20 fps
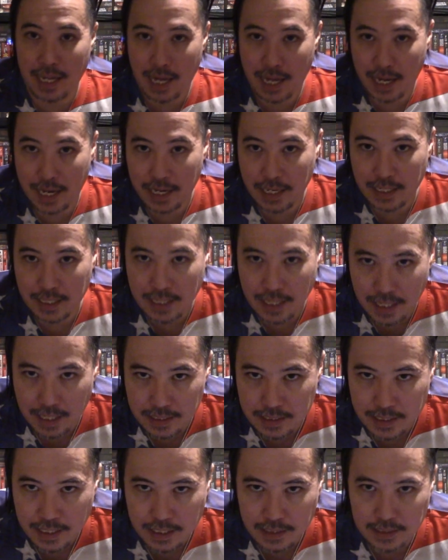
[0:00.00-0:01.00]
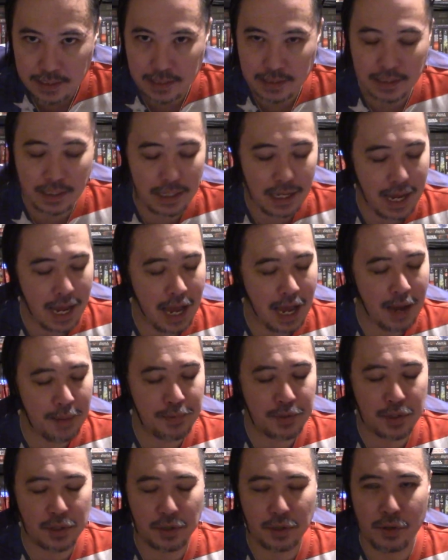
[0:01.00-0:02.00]
eye contact. They're
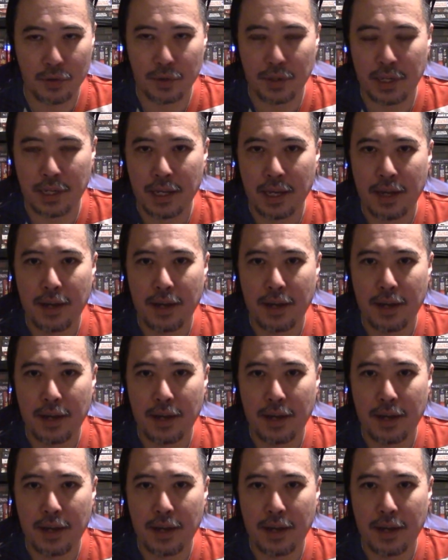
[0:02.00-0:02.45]
absolutely